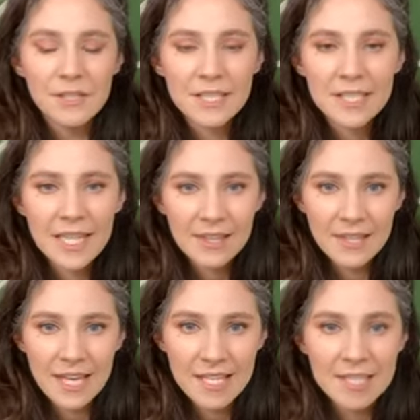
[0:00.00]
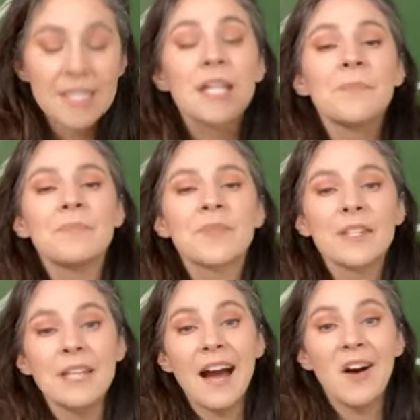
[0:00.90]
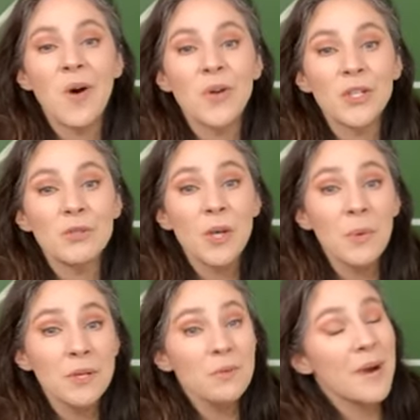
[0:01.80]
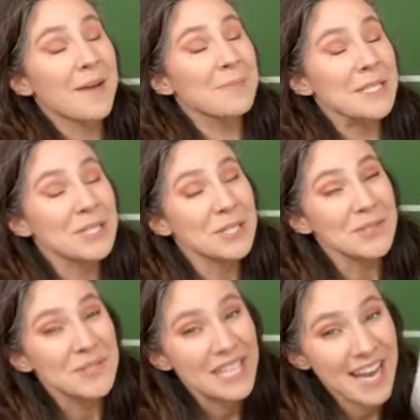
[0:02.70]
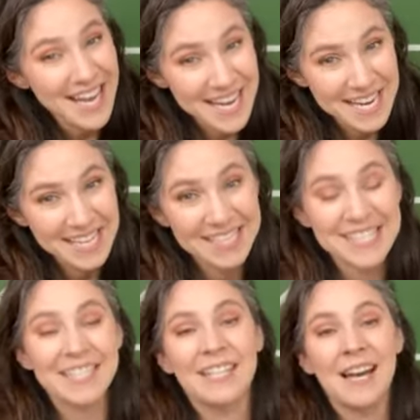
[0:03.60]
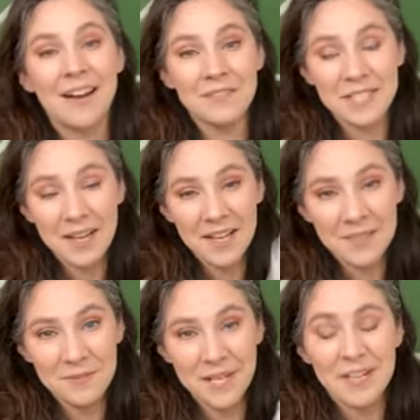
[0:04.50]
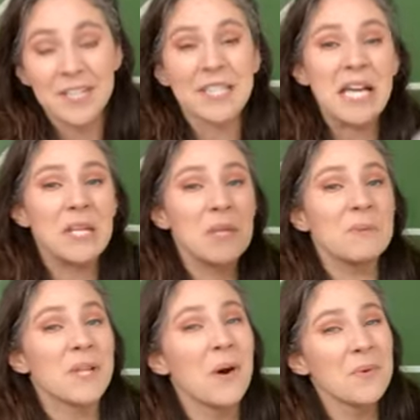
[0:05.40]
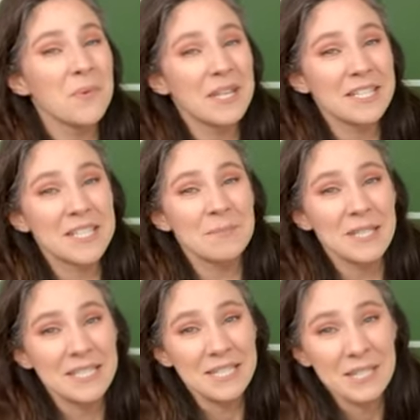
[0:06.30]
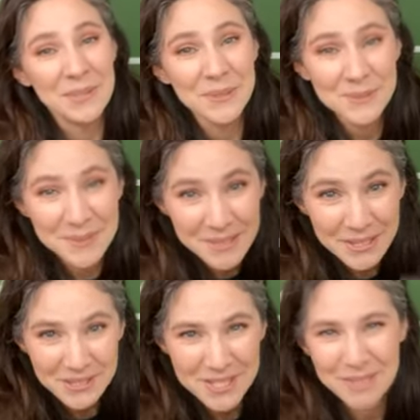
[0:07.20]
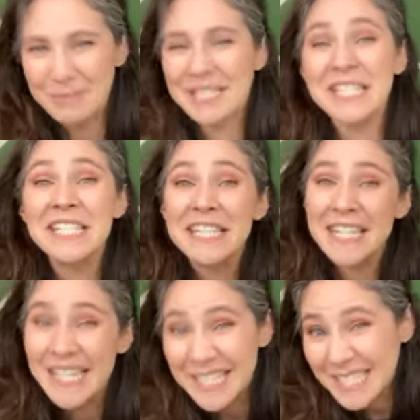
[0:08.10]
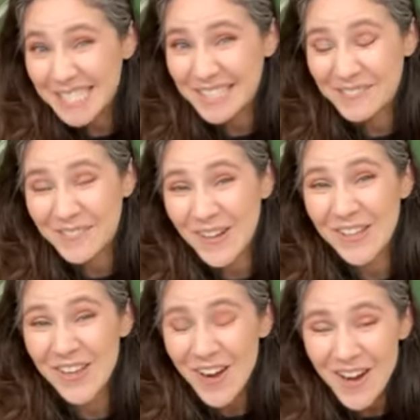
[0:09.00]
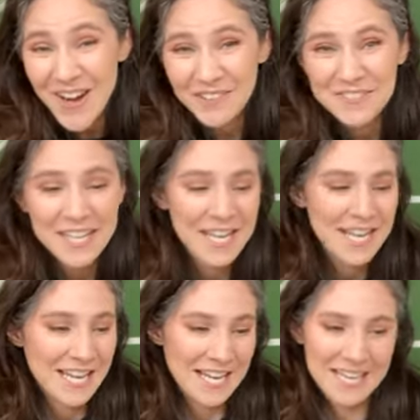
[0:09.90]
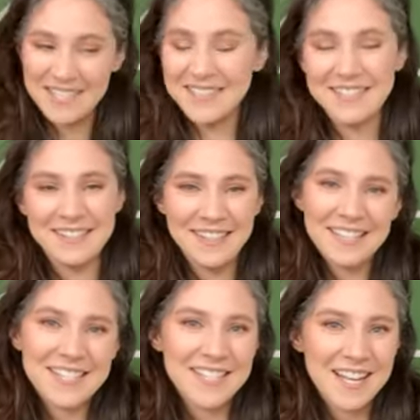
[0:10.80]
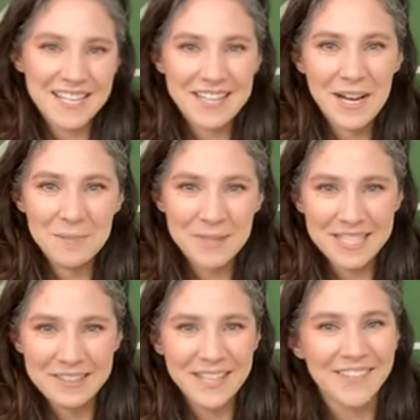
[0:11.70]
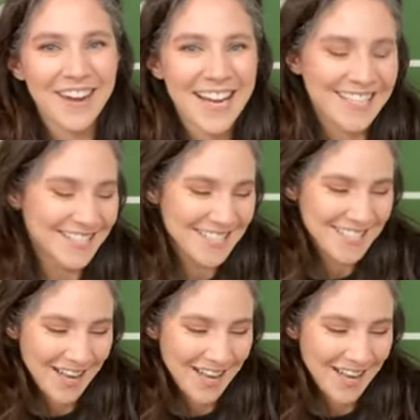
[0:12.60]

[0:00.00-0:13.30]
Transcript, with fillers: it looks like this. Now, you don't want to wrap it too tight and have a ton of layers, and you don't want it to be too loose because then it's going to fall off, and that's not going to help anything, right?